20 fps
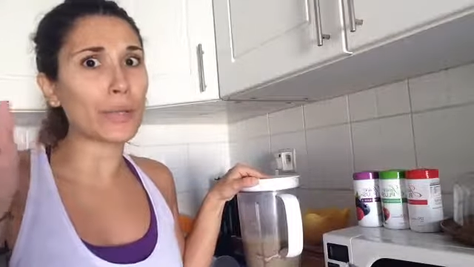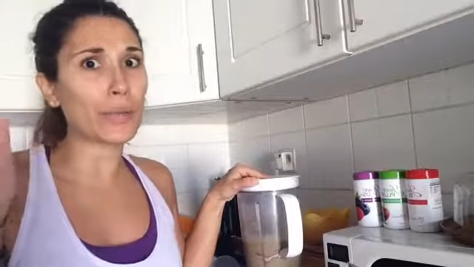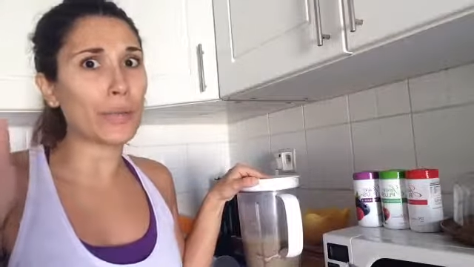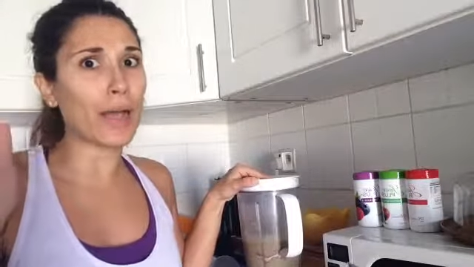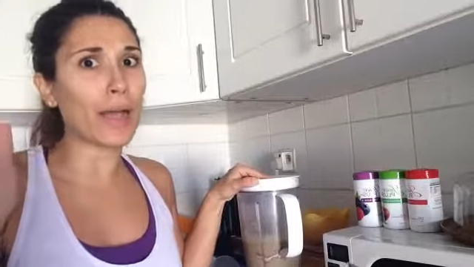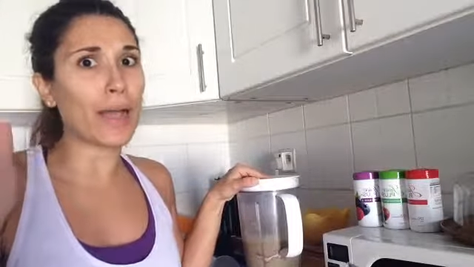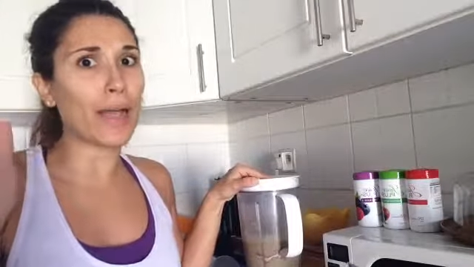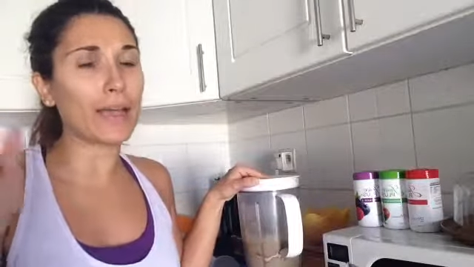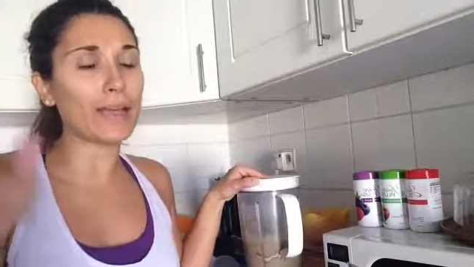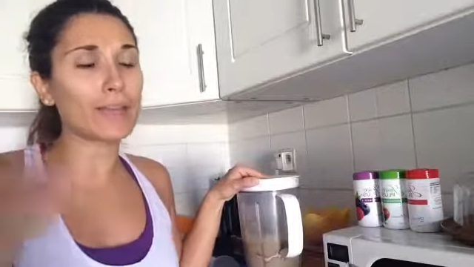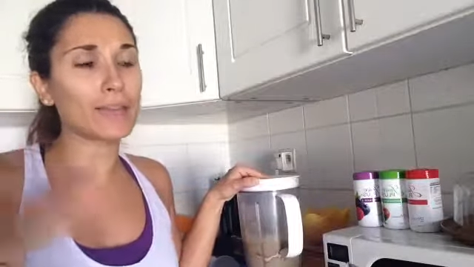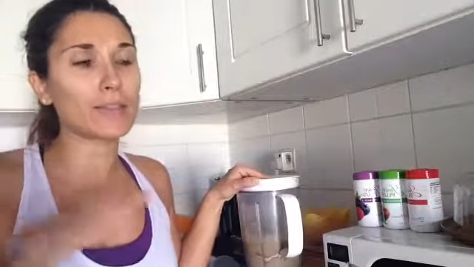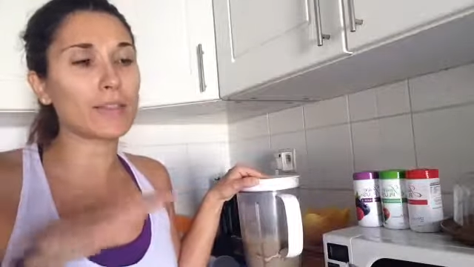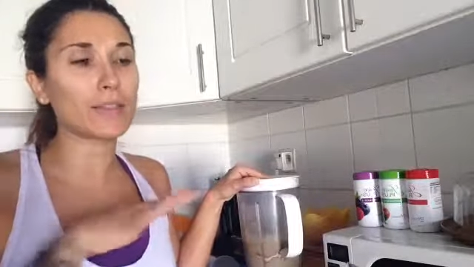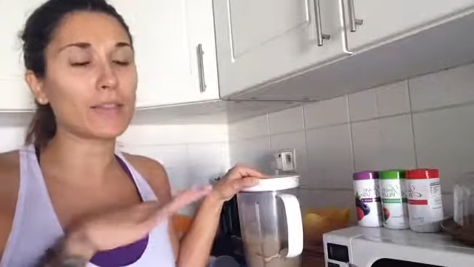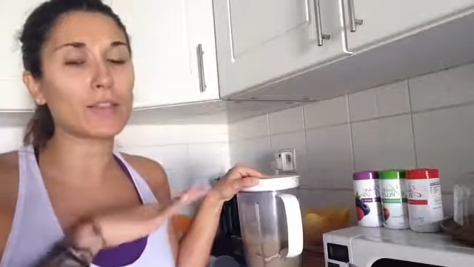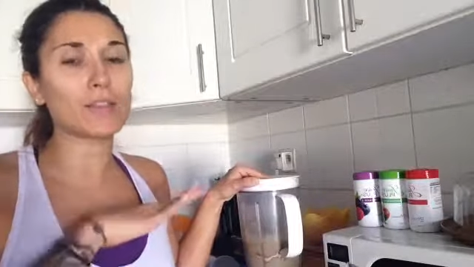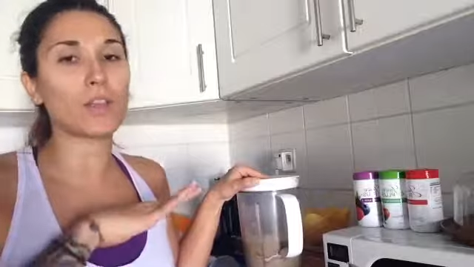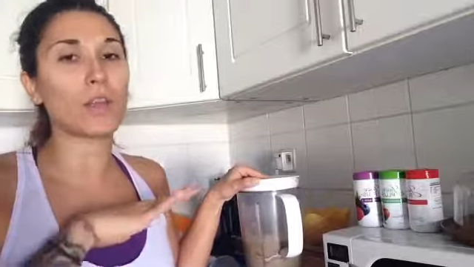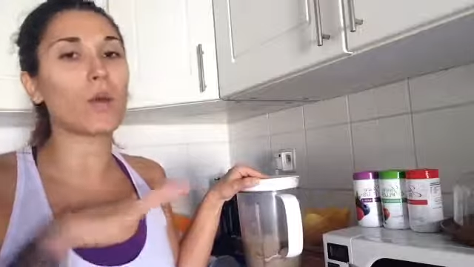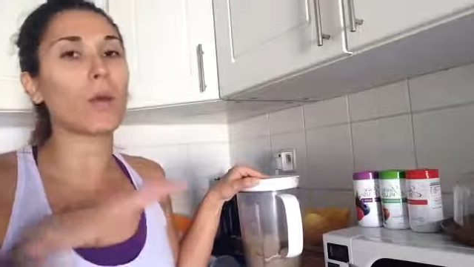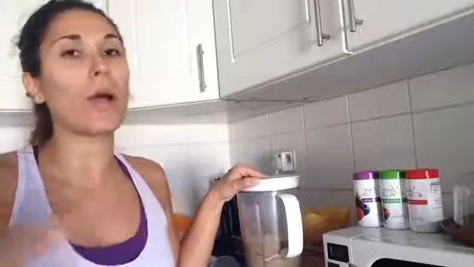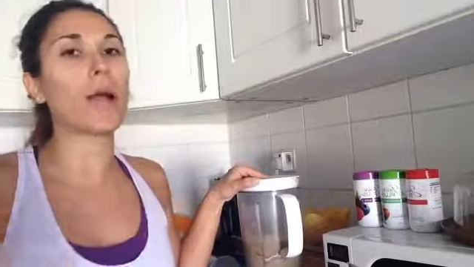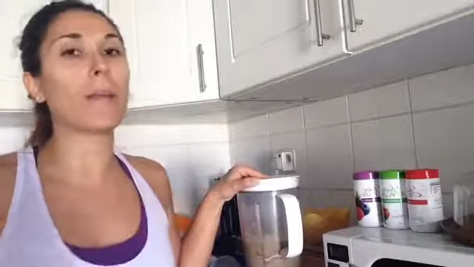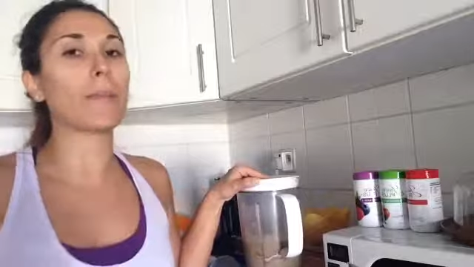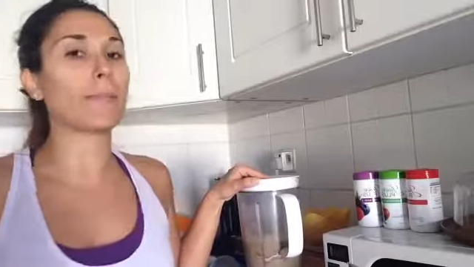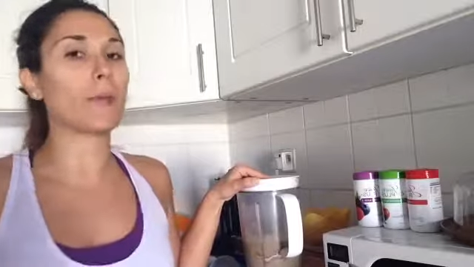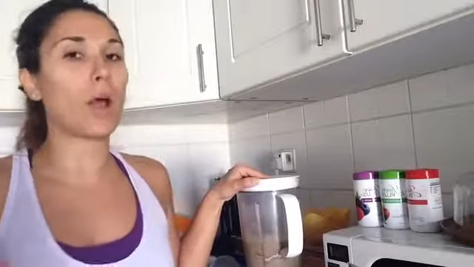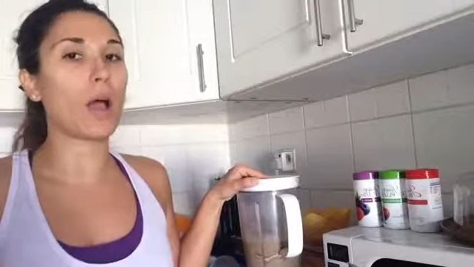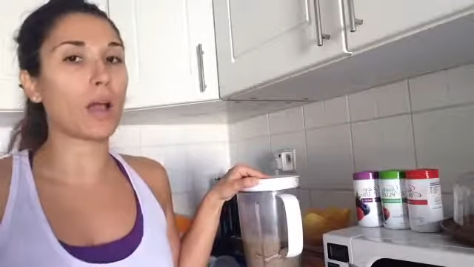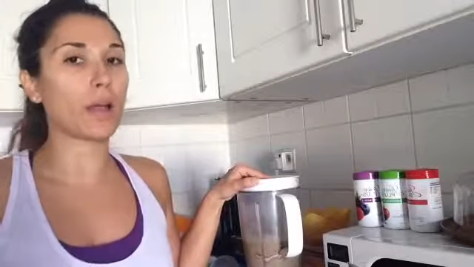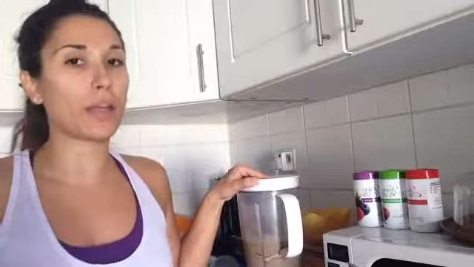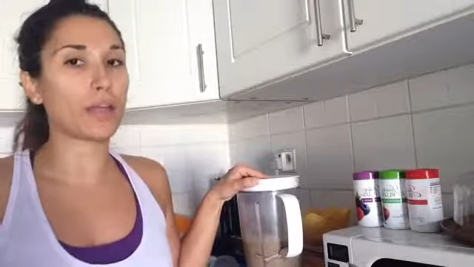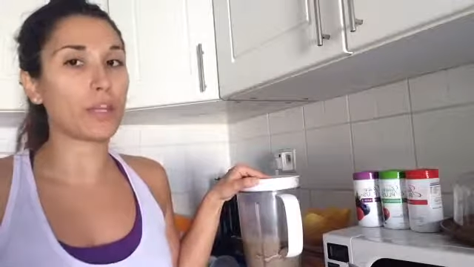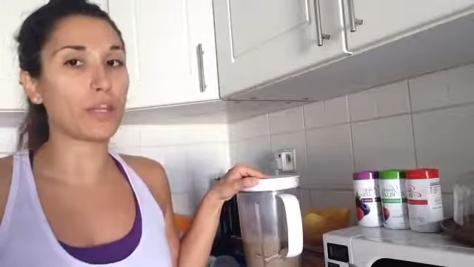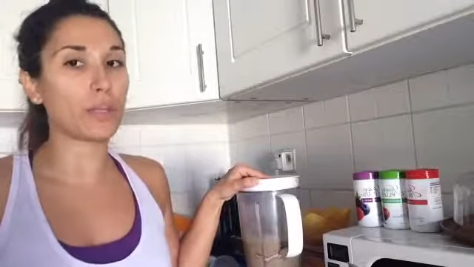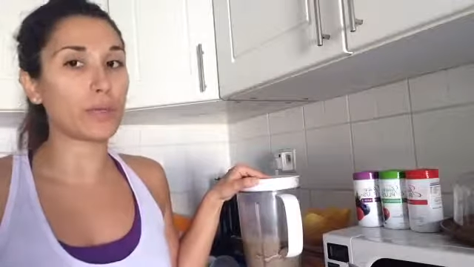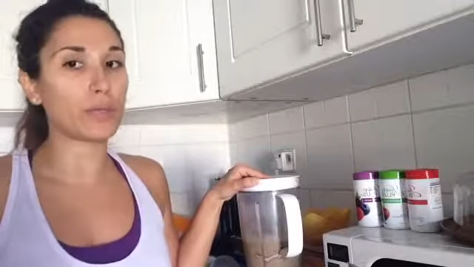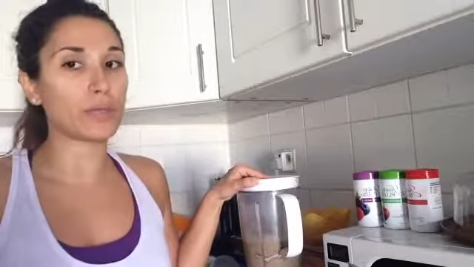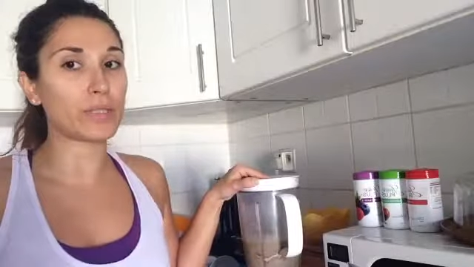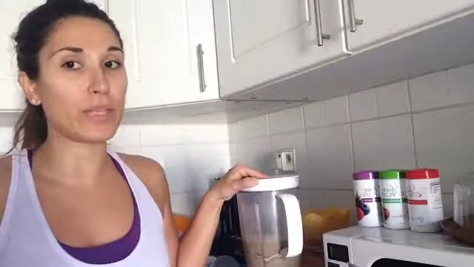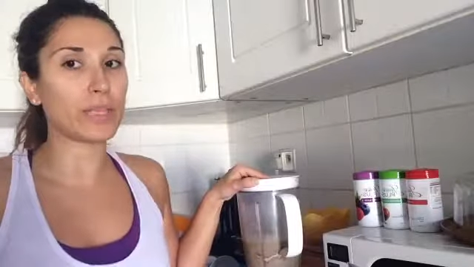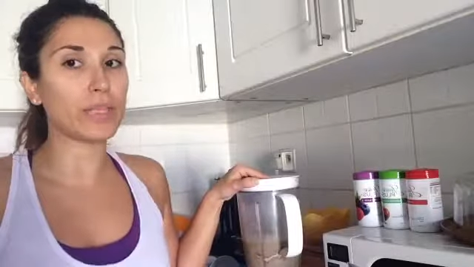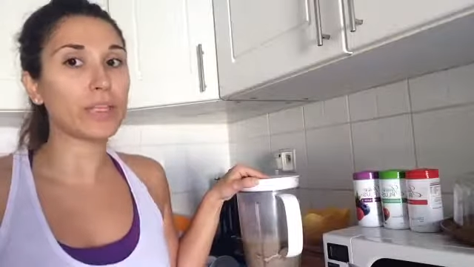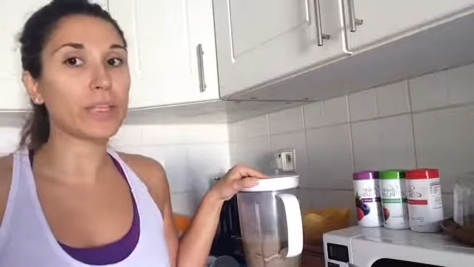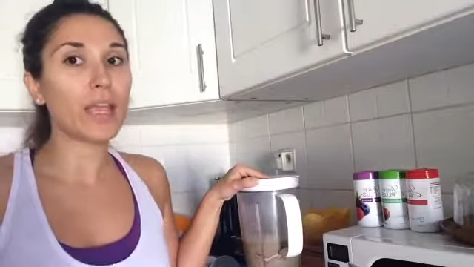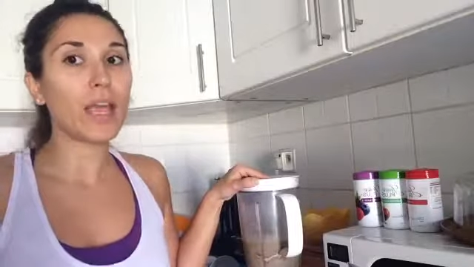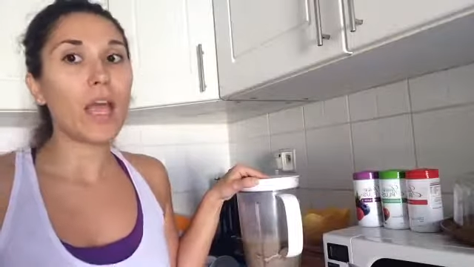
you guys, so I'm not going to use it.